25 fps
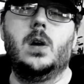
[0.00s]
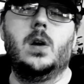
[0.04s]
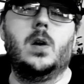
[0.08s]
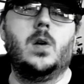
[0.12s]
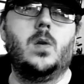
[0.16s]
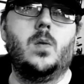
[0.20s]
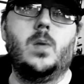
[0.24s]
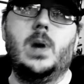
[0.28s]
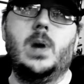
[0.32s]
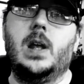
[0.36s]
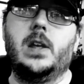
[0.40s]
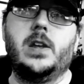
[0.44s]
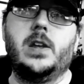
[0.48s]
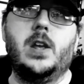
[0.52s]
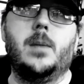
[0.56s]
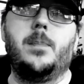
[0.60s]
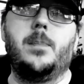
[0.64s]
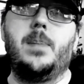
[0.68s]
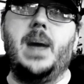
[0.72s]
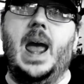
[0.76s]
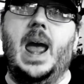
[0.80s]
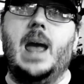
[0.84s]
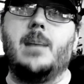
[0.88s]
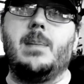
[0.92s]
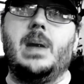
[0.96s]
while
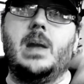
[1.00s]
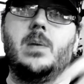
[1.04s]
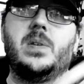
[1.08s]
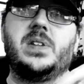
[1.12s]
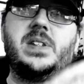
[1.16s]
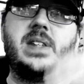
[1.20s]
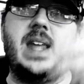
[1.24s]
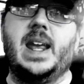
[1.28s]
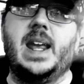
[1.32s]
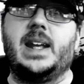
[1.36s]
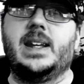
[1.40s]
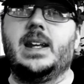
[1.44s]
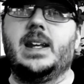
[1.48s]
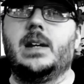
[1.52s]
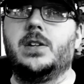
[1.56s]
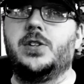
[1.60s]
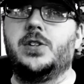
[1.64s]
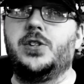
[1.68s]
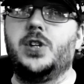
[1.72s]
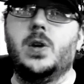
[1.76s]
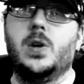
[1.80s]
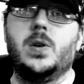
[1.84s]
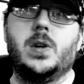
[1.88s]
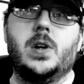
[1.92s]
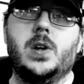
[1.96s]
Batman was taking down the
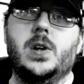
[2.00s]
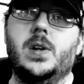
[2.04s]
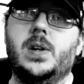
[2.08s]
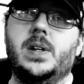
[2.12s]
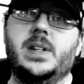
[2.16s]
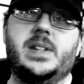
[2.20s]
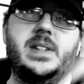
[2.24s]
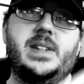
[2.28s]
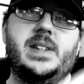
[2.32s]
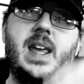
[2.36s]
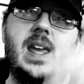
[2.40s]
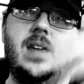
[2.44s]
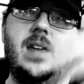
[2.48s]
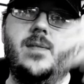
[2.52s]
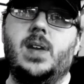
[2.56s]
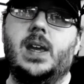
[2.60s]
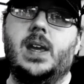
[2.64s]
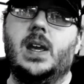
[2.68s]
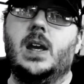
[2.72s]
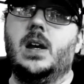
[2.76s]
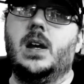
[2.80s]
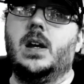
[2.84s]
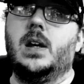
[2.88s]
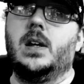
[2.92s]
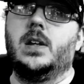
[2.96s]
Joker and saving
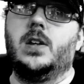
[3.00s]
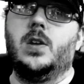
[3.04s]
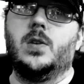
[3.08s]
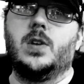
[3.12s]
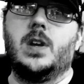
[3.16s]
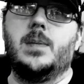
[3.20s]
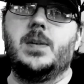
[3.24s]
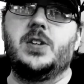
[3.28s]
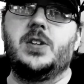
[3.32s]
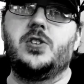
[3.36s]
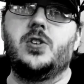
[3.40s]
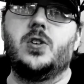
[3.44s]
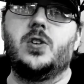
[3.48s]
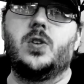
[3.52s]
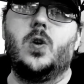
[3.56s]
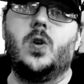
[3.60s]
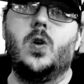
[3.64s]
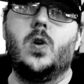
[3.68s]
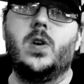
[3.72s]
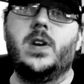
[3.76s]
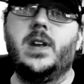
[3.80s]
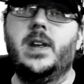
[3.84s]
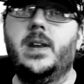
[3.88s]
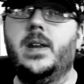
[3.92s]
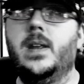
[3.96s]
Commissioner
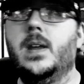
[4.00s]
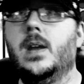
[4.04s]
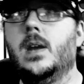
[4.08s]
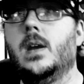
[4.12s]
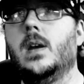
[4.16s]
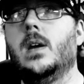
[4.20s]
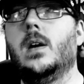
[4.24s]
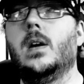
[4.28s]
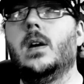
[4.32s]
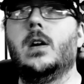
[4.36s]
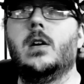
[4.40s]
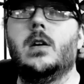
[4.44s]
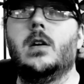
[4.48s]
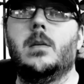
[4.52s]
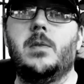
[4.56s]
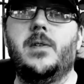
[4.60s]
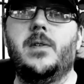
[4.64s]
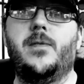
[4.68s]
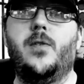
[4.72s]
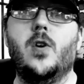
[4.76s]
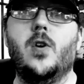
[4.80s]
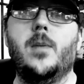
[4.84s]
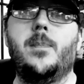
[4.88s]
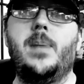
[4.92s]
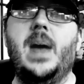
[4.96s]
Gordon
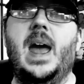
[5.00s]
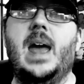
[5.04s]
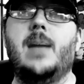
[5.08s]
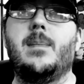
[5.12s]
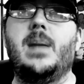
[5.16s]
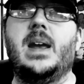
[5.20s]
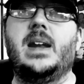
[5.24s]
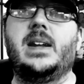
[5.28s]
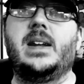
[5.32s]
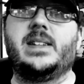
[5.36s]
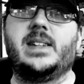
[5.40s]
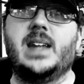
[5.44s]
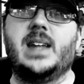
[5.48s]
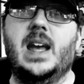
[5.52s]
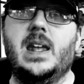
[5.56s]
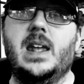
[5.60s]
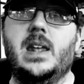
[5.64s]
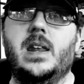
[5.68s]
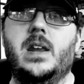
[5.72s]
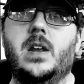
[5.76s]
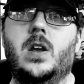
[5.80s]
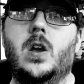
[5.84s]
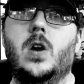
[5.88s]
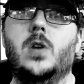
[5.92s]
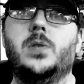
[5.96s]
before Batman decided
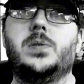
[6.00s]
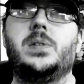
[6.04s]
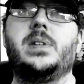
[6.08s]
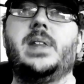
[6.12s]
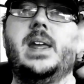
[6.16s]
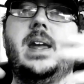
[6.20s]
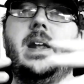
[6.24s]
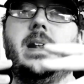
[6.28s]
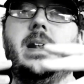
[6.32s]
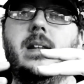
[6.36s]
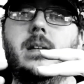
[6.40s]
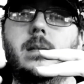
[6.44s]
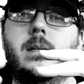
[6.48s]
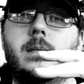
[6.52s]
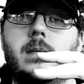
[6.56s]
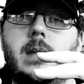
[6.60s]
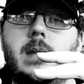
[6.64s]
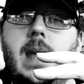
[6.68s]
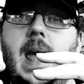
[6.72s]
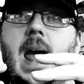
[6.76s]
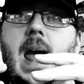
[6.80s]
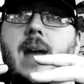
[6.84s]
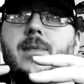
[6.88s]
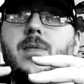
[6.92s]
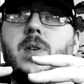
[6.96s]
to go to that
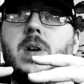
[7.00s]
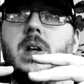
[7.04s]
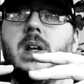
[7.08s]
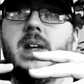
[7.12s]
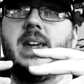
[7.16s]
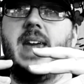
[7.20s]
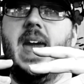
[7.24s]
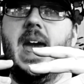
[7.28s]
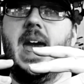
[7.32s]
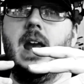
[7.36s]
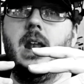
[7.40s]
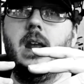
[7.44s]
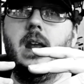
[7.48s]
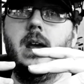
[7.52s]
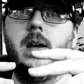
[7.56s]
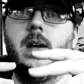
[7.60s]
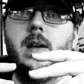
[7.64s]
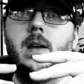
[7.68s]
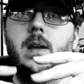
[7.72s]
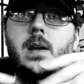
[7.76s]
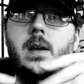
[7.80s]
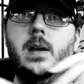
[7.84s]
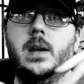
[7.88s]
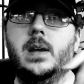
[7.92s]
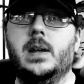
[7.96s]
Africa gala.
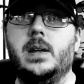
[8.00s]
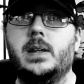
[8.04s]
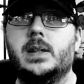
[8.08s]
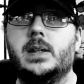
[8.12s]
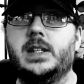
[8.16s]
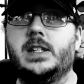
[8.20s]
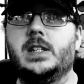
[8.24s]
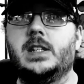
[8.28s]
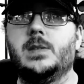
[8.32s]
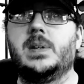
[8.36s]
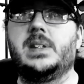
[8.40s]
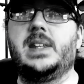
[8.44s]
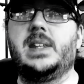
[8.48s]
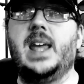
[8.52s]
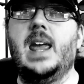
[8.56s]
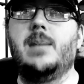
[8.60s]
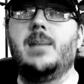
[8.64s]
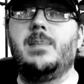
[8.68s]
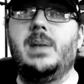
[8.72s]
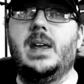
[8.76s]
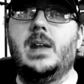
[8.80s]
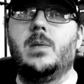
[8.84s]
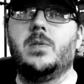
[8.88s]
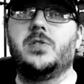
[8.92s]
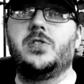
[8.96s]
This is what
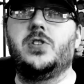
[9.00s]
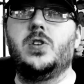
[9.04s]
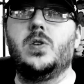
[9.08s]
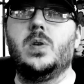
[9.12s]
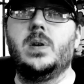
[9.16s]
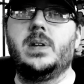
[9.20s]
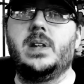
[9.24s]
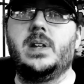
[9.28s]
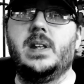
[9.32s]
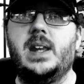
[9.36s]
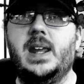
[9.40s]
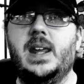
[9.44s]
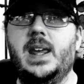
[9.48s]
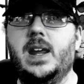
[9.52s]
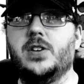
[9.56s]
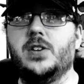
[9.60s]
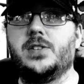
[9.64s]
Damian was doing in the years